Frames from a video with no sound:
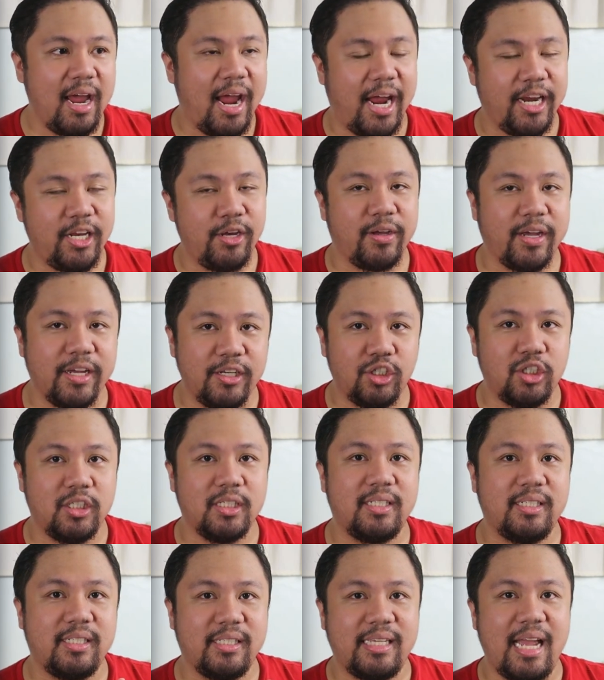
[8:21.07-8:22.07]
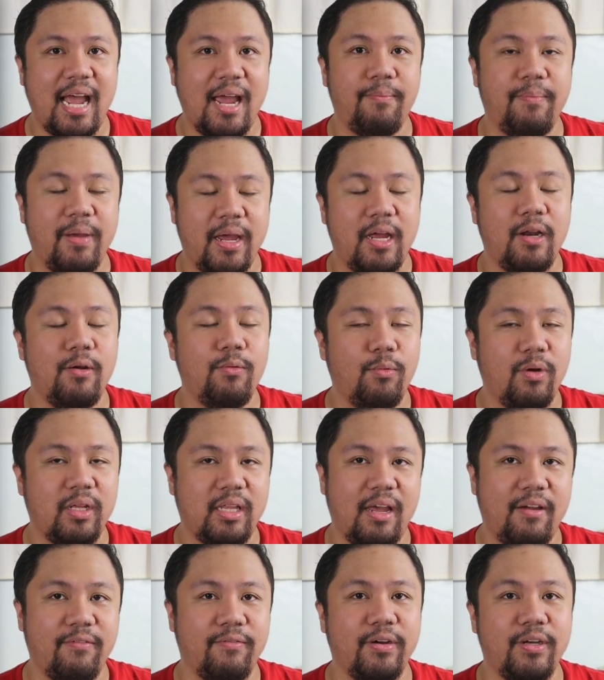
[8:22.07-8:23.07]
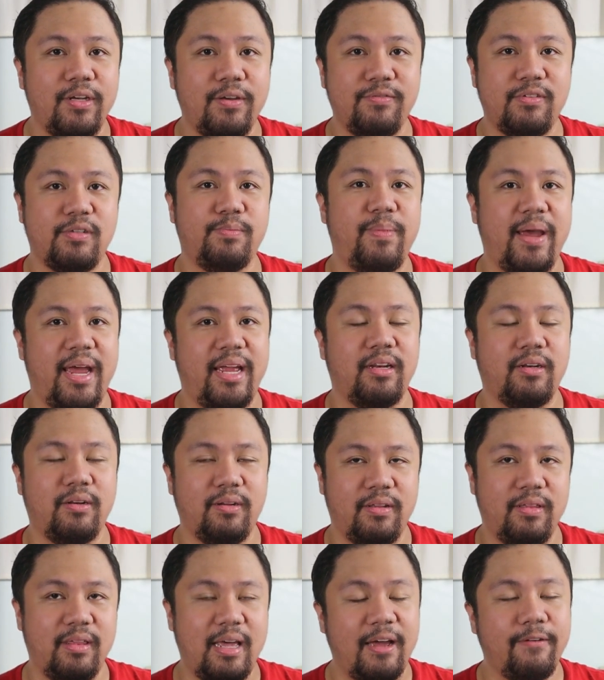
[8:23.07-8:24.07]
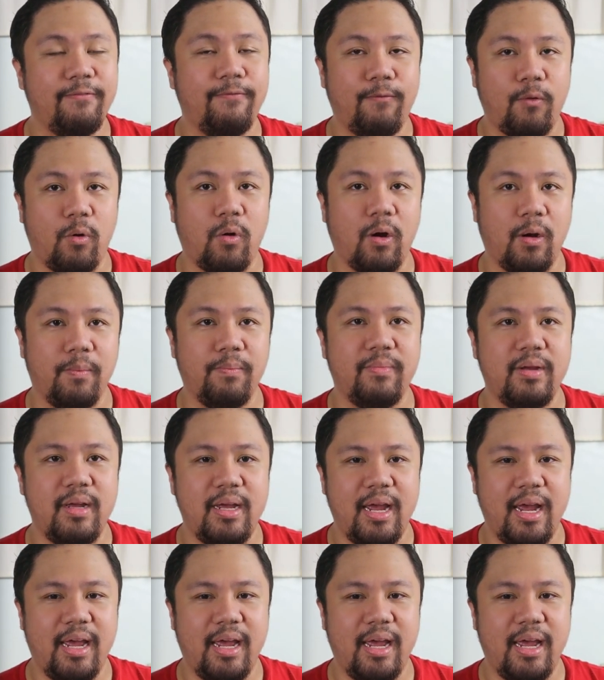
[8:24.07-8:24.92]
and you can just type in whatever you've spent on that form